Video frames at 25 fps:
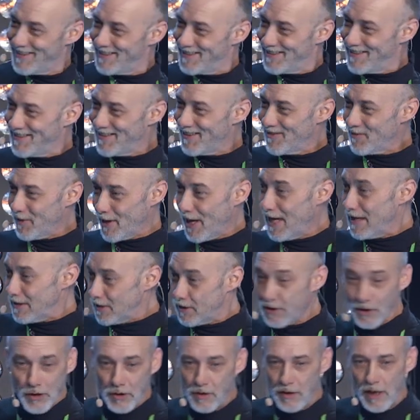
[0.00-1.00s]
We got
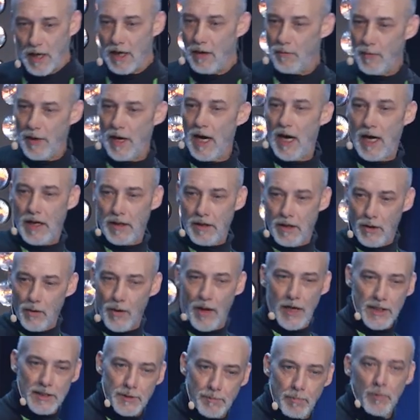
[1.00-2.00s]
0 day, we got new
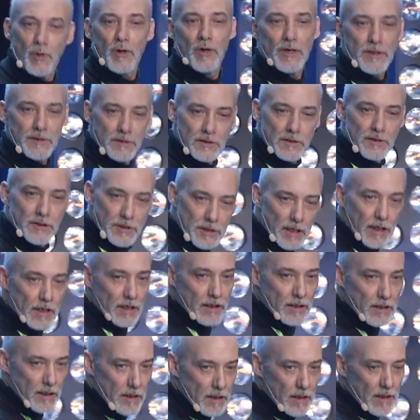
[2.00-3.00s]
exploits and shit.
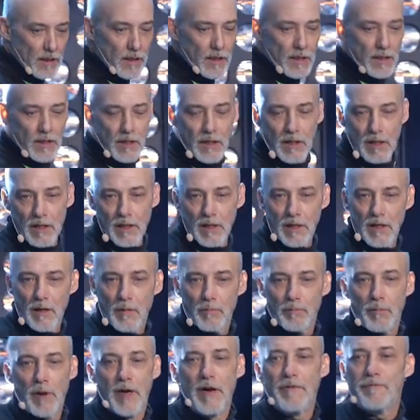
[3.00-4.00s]

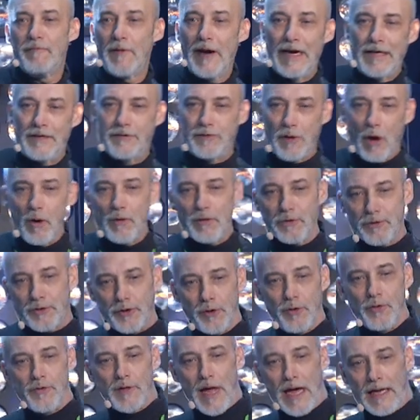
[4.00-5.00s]
But if I don't do
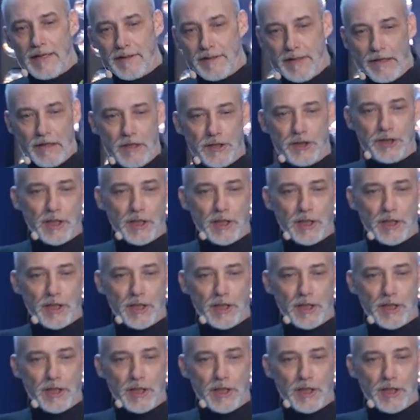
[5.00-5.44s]
that diligent